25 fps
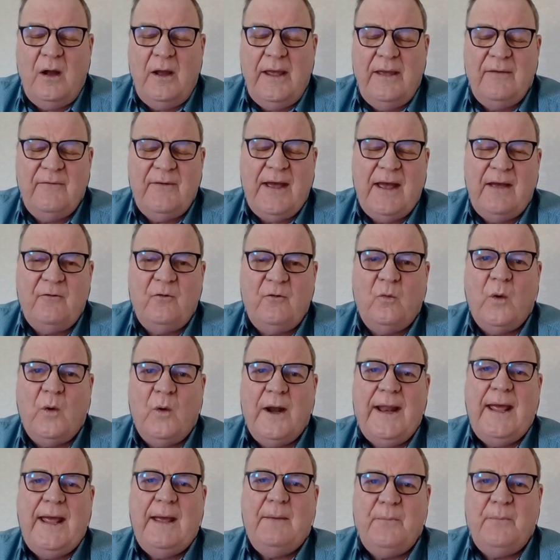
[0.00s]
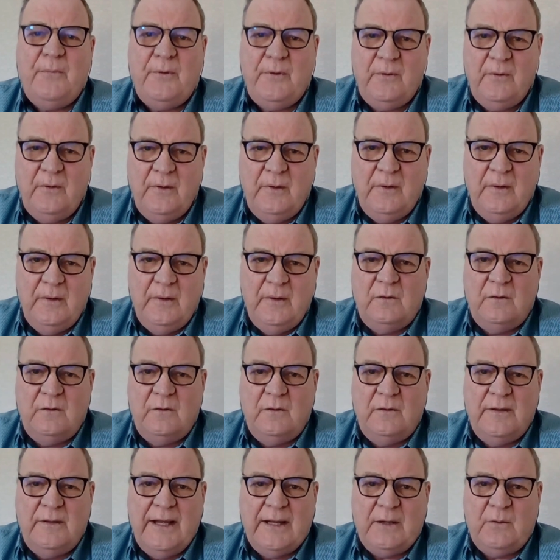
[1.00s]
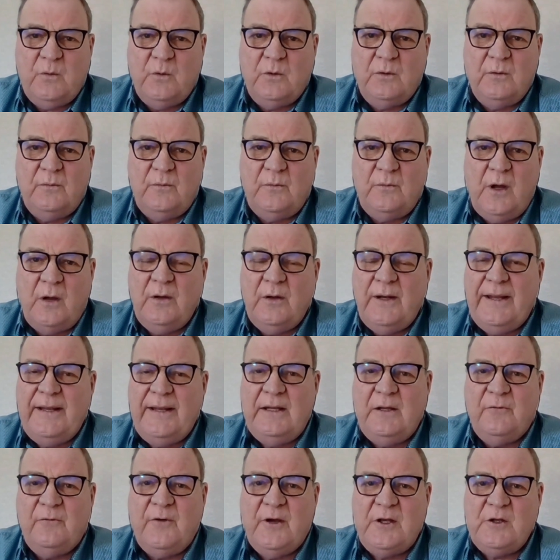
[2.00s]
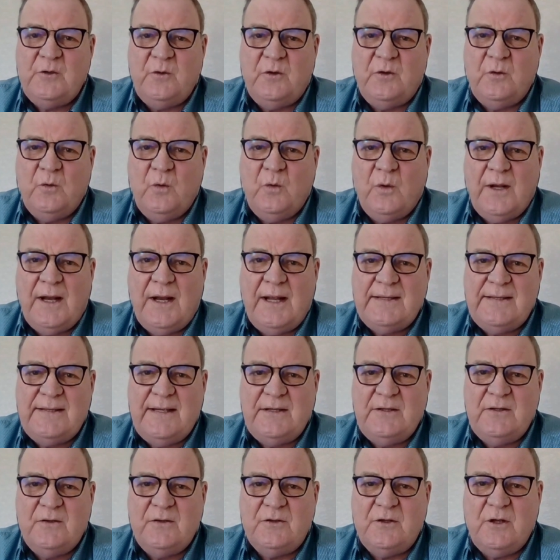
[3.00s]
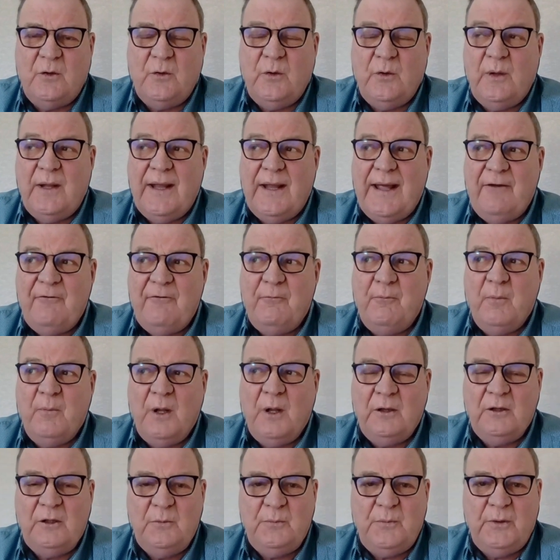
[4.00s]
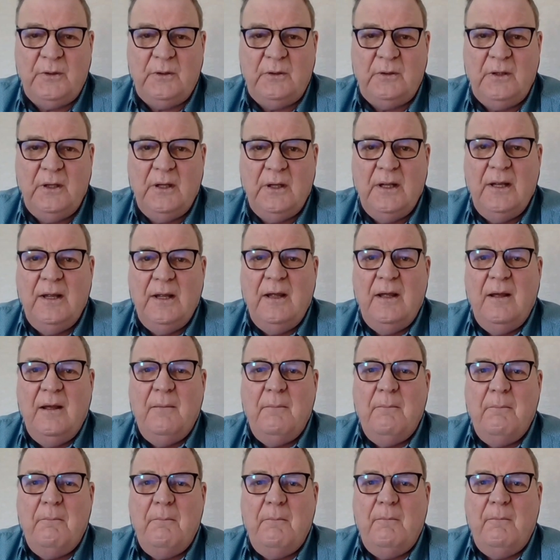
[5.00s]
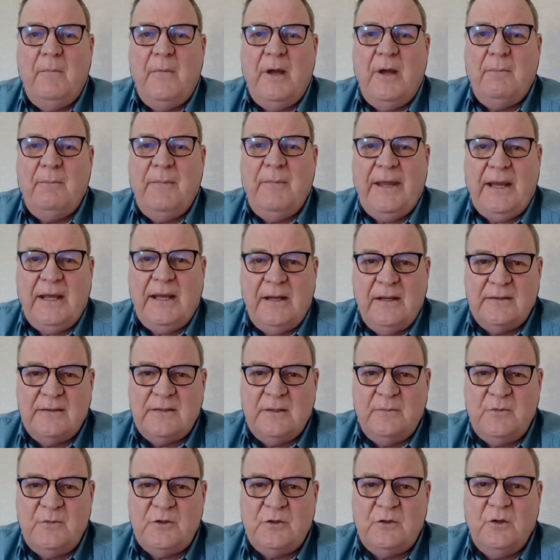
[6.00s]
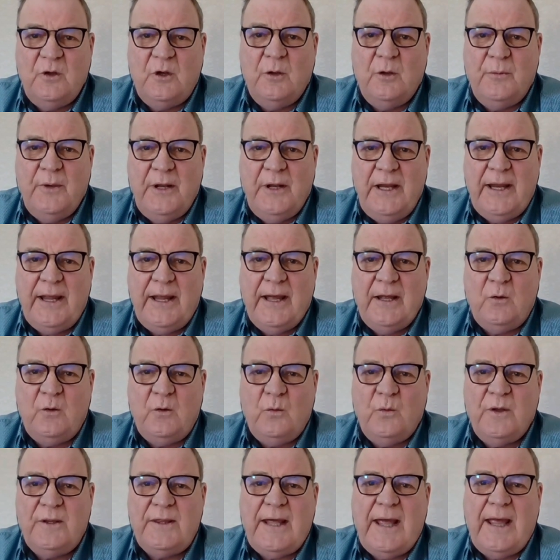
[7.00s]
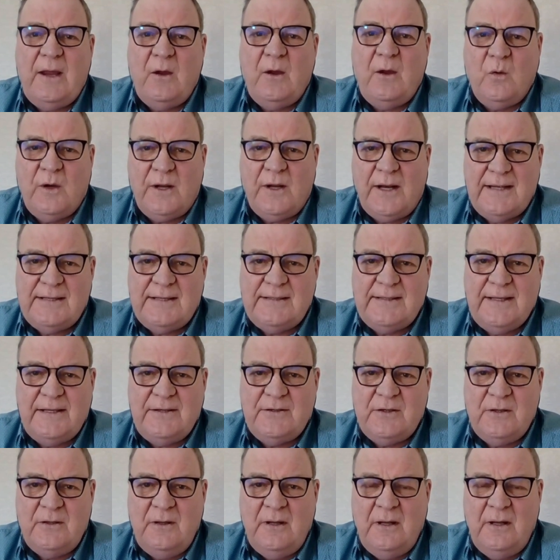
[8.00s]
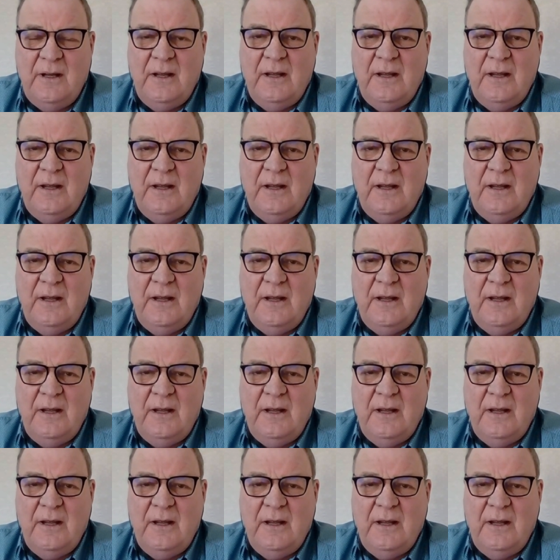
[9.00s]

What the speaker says: ever have one app that will only interface with an organization. So we will have multiple mechanisms to communicate with a organization